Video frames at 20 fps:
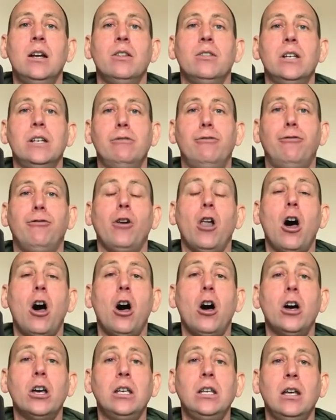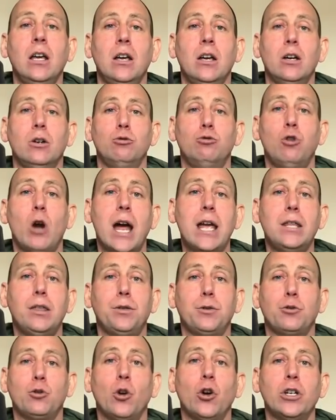the Fly
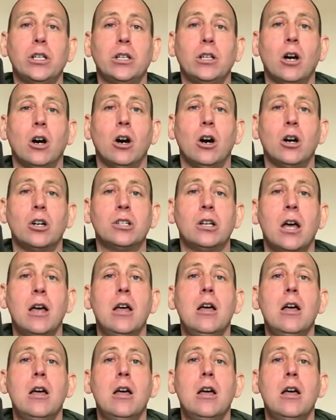Wraith Groin Guard.